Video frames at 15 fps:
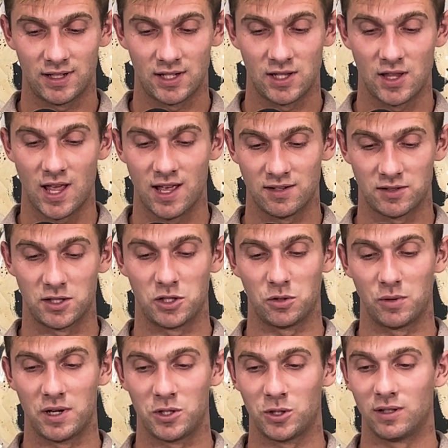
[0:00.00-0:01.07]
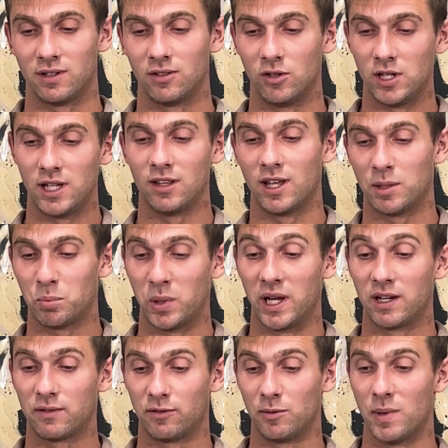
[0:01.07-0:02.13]
in that situation, Lee like
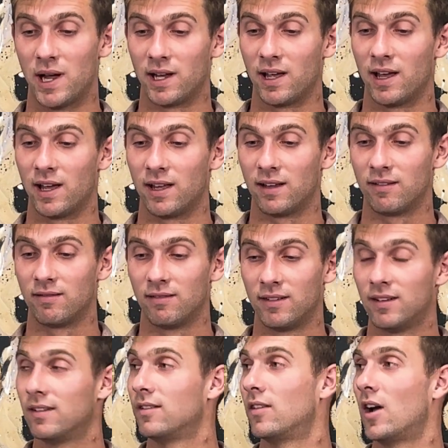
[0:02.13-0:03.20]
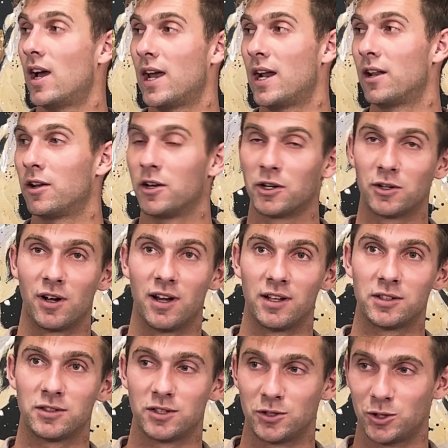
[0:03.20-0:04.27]
picked for my guy. I headed it
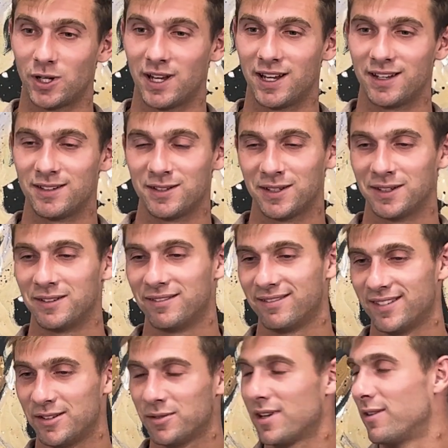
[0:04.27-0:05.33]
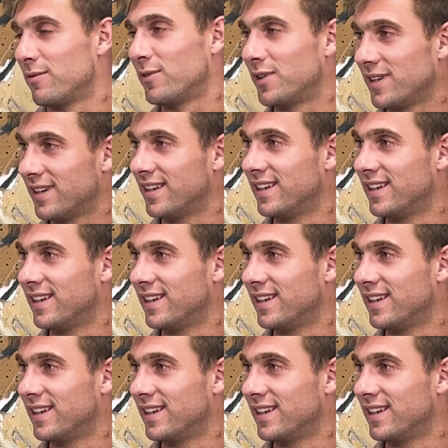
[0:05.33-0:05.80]
across to Shane, so it was kind of fun.